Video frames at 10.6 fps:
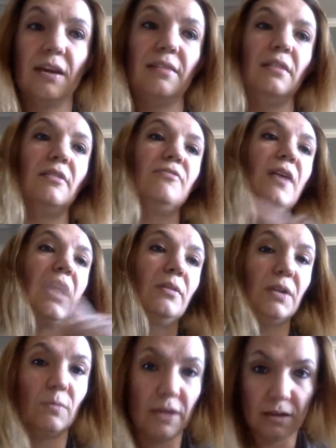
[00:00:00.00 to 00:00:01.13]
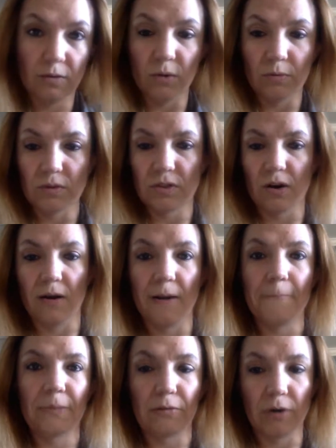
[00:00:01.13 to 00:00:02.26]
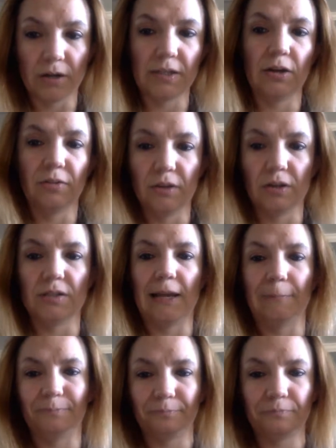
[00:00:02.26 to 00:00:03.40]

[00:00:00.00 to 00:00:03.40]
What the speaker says: and then the following week we will start rehearsing on Thursday.